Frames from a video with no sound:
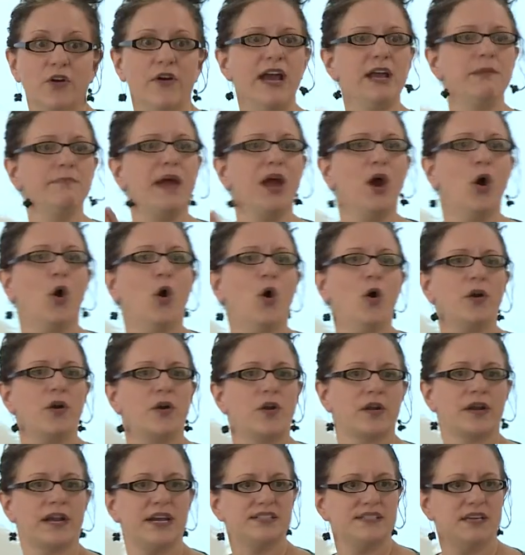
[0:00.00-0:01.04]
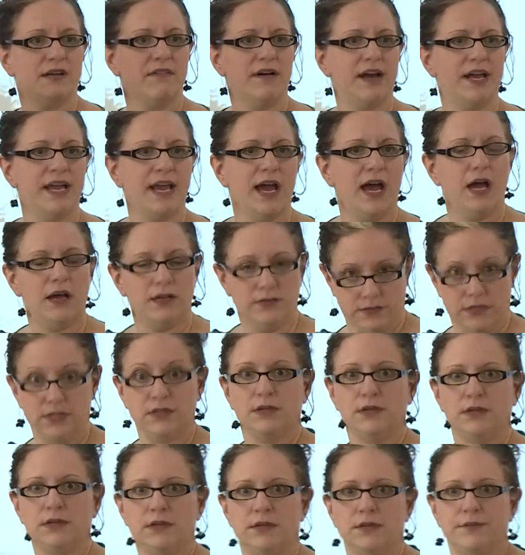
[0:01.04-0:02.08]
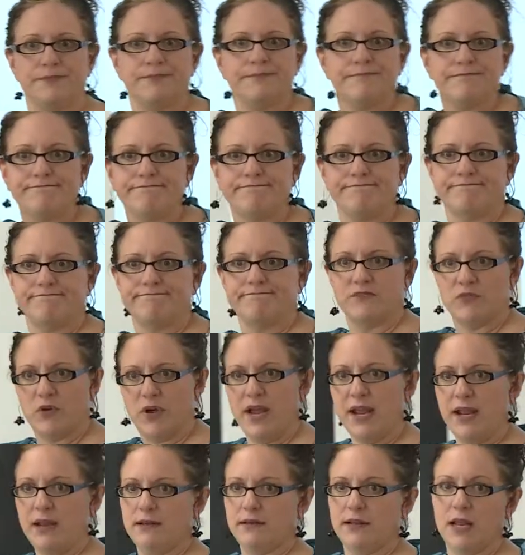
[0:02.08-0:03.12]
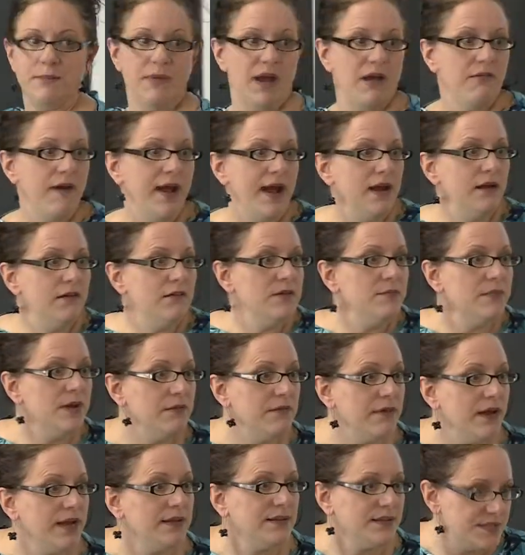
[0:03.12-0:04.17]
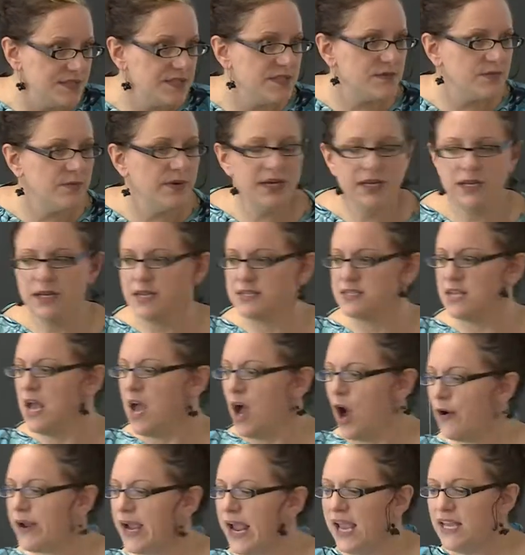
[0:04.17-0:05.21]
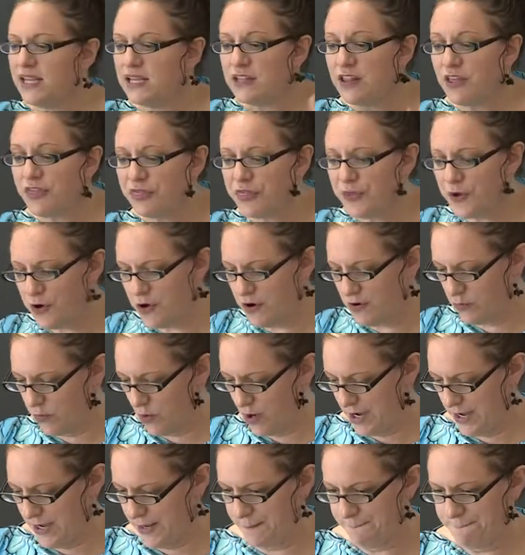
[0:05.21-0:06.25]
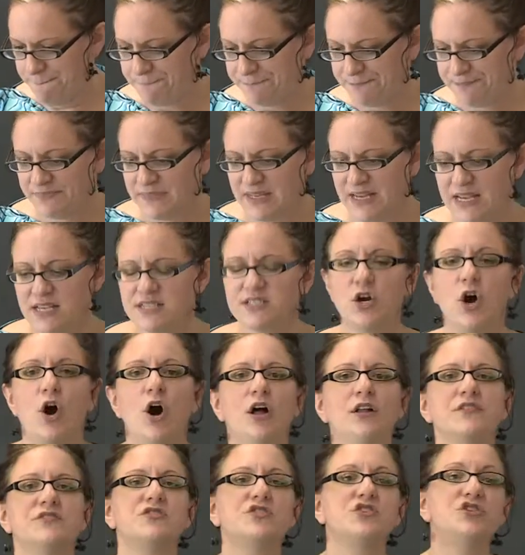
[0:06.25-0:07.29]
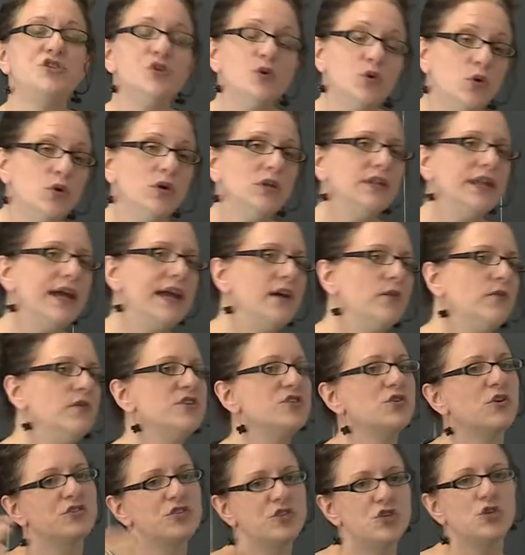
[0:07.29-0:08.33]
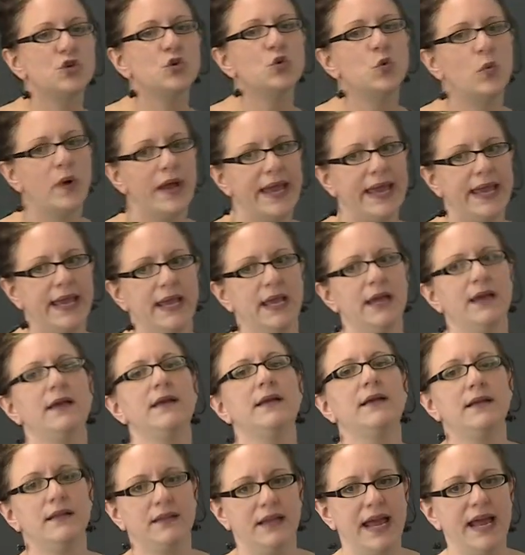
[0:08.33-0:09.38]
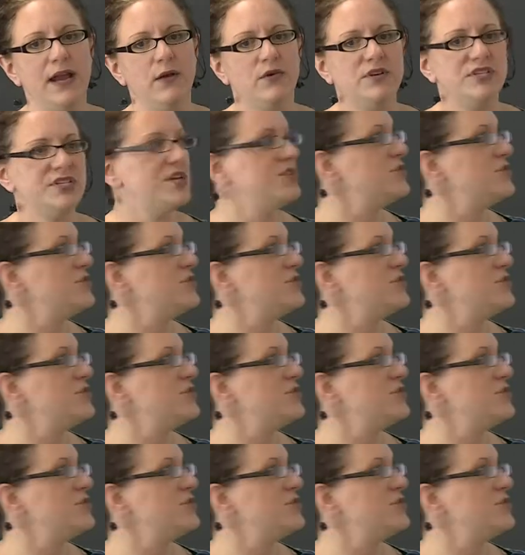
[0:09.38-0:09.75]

grade, mejor que se vaya. All right? Am I right or am I right? This is what it is. Okay, and the third one is called dual language or two way language